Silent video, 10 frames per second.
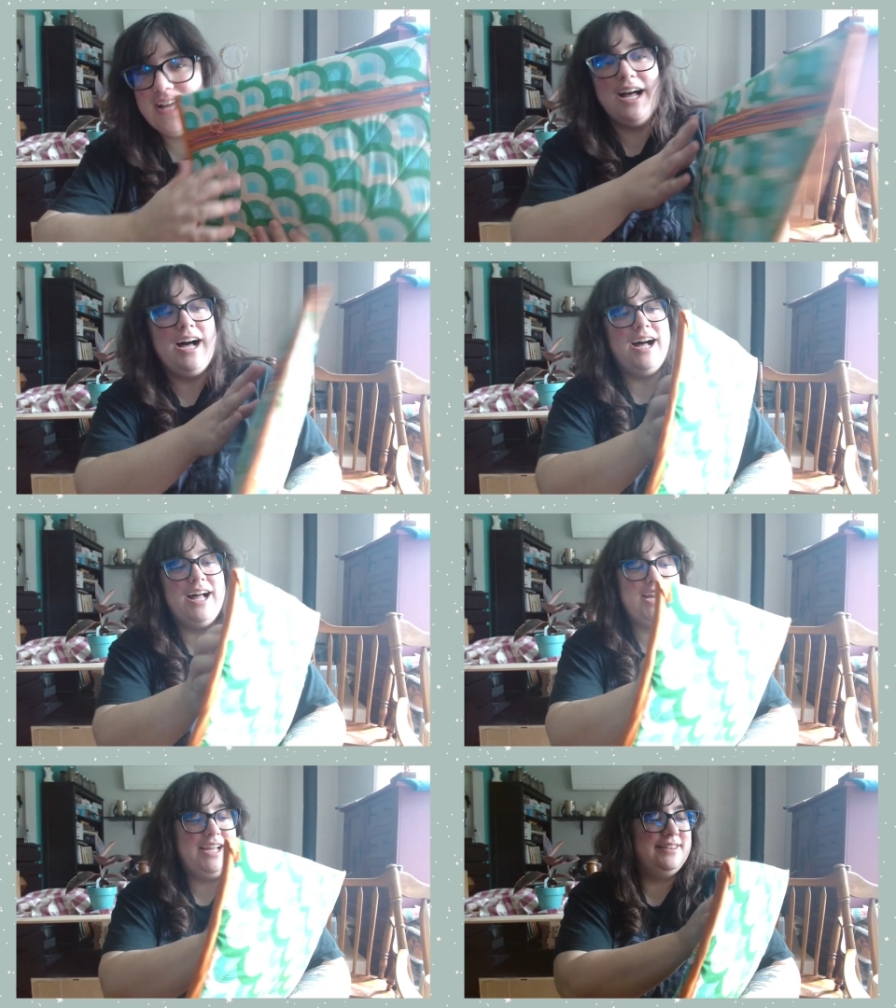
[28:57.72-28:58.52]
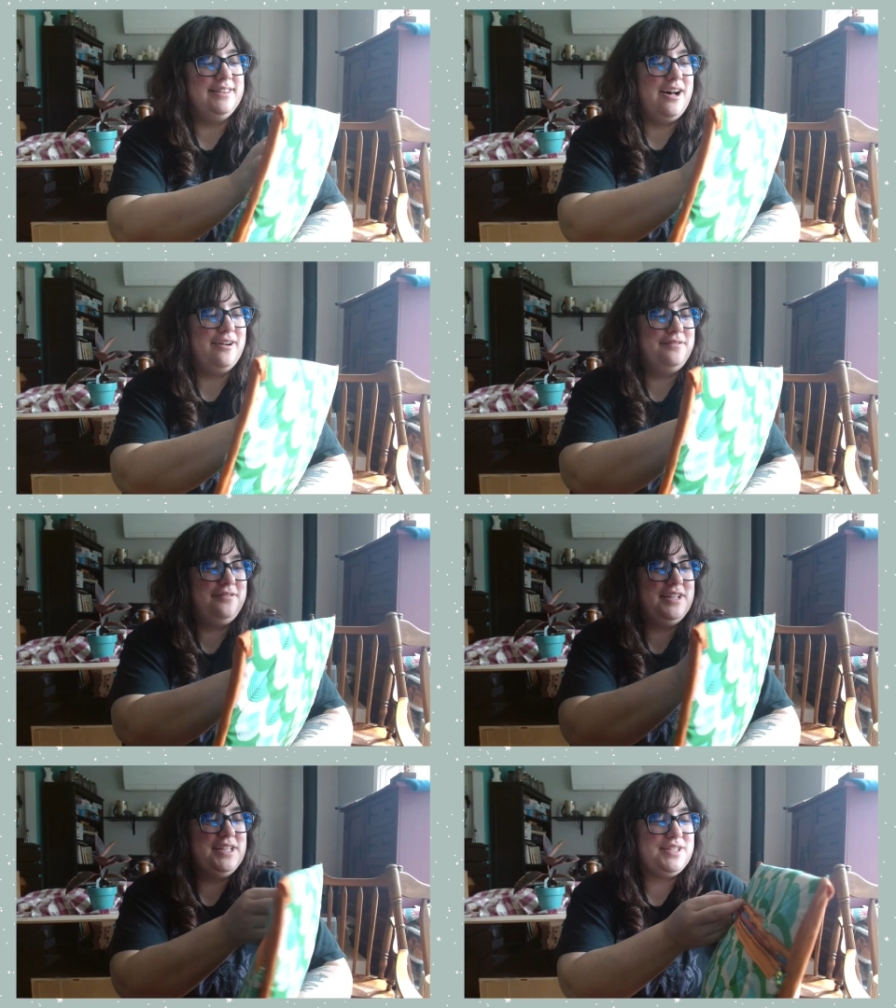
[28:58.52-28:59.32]
I
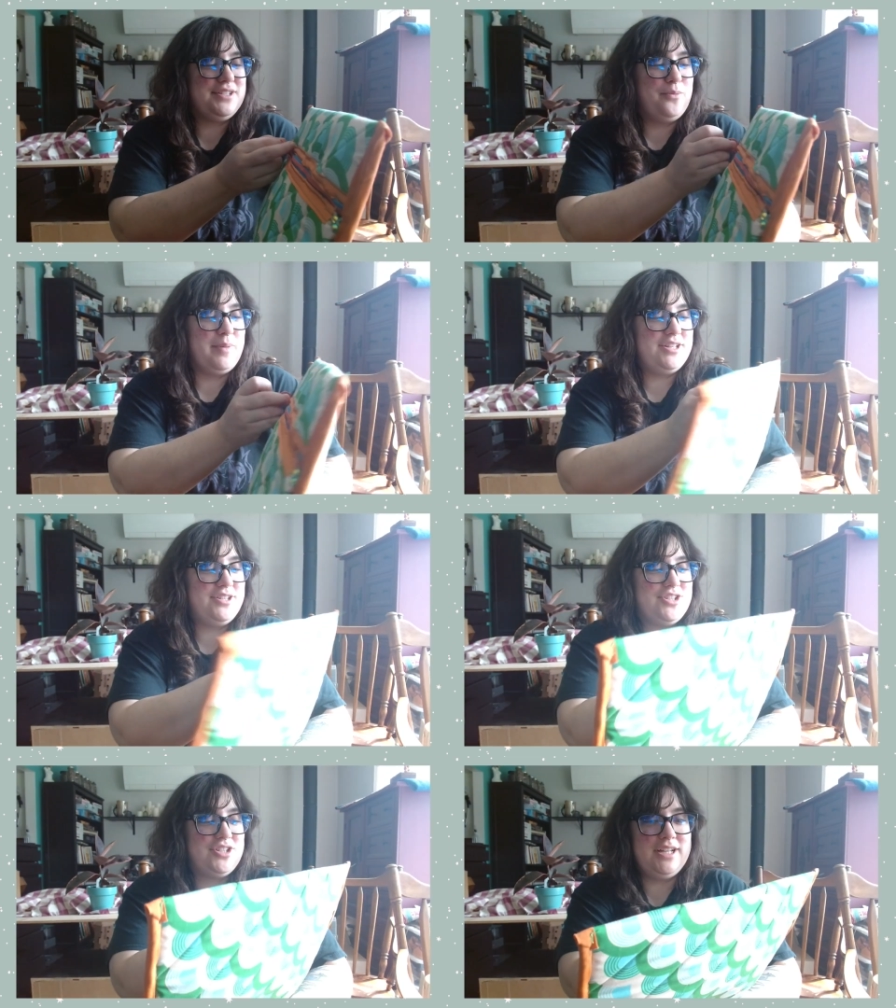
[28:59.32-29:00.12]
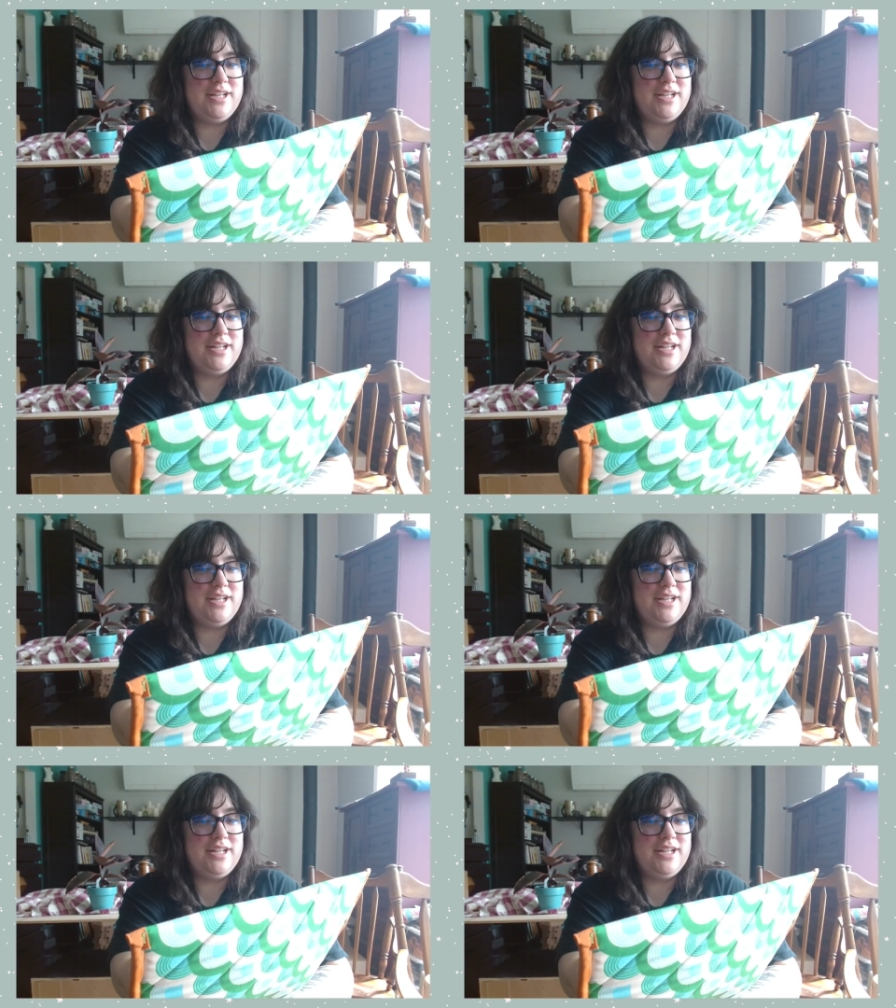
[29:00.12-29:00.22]
love so much.